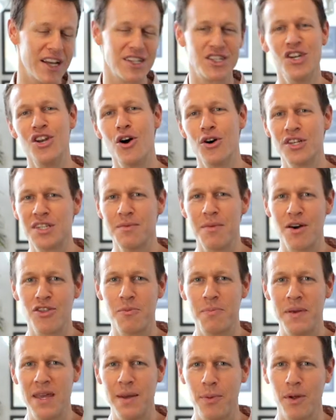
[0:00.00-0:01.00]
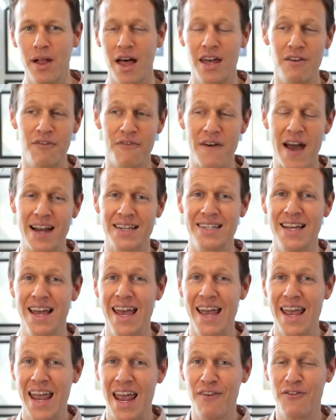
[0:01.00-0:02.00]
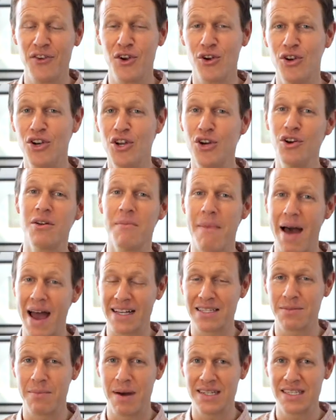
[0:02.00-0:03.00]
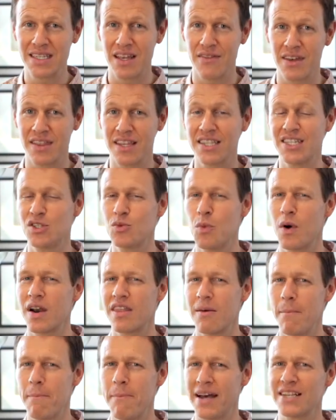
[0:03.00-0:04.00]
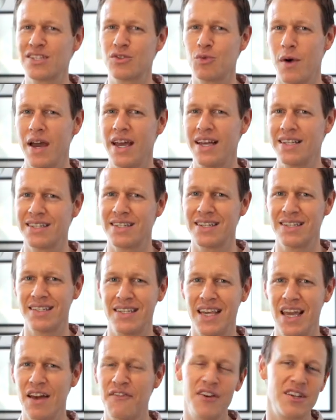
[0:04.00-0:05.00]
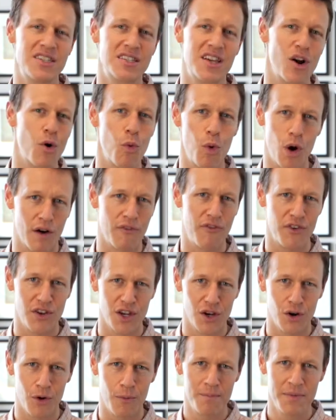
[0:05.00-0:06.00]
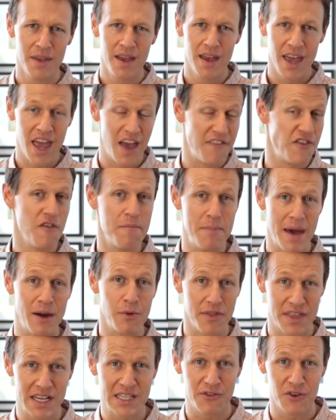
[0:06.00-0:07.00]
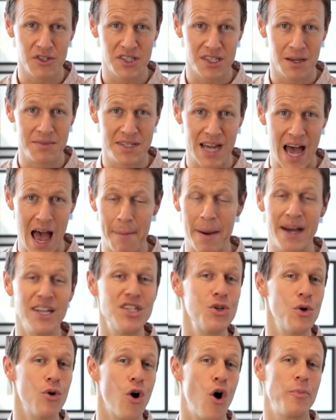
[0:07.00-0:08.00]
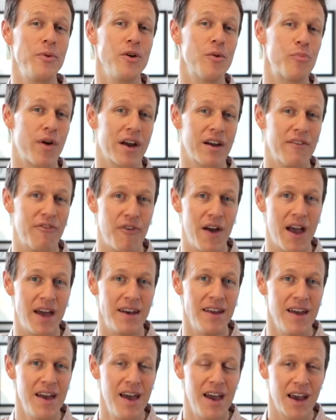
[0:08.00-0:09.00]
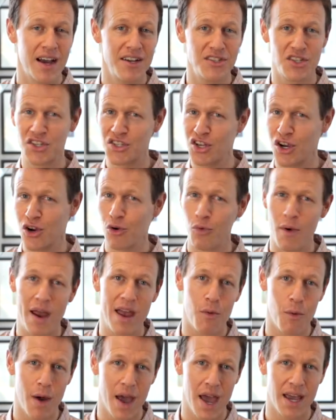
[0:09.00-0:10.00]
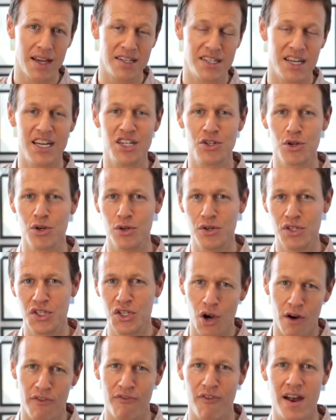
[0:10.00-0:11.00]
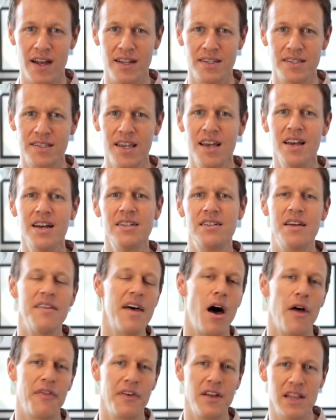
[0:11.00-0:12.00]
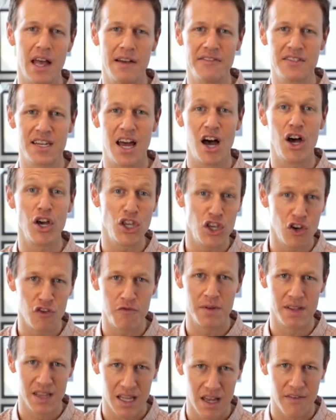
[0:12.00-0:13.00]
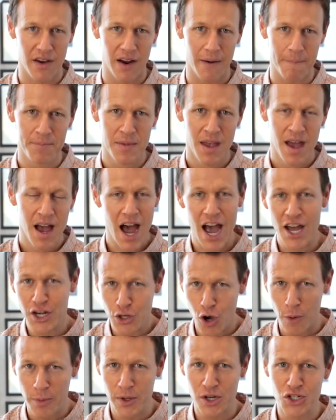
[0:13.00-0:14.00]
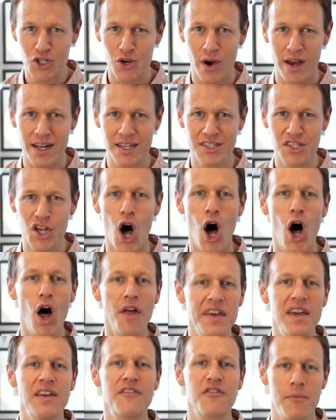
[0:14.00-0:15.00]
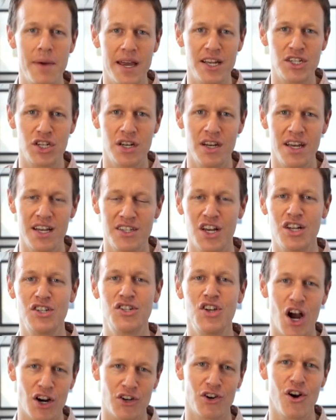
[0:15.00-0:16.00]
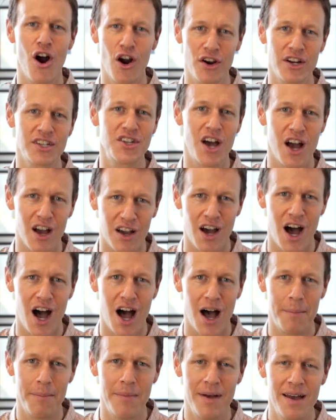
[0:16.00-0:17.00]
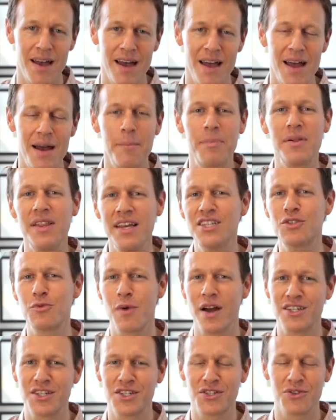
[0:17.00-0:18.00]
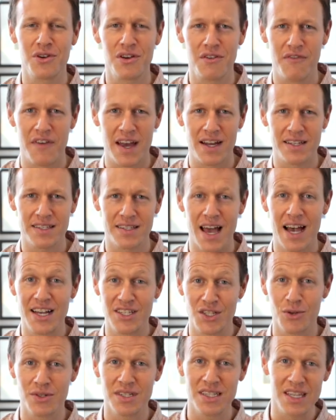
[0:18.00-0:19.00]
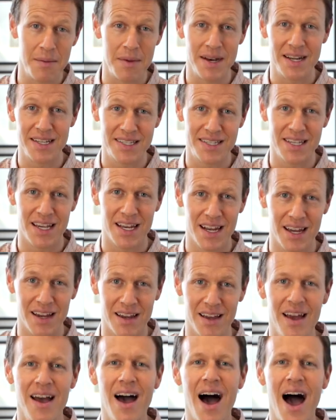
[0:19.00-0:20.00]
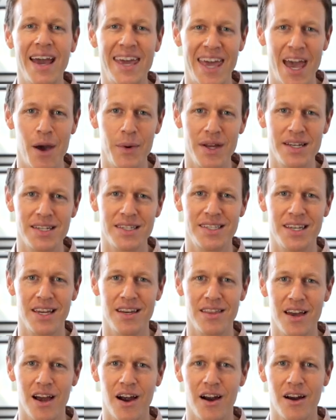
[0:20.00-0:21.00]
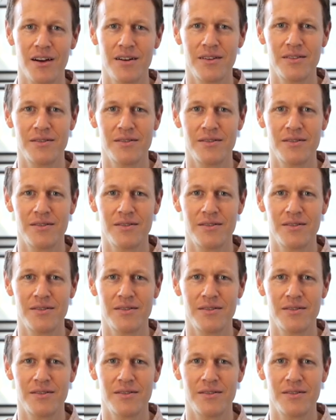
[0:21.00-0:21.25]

get to know some other people. And in fact, if you're new to Maximized Living, this is one of the best ways to see if it's gonna work for you. If you've been with us for some time, I do hope you'll bring a friend, because it's a great way to introduce your friends to the healthy lifestyle you've been living. I do hope you'll join us. All the information is on drhardick.com. Please register in advance, as there's limited seating. I can't wait to see you there.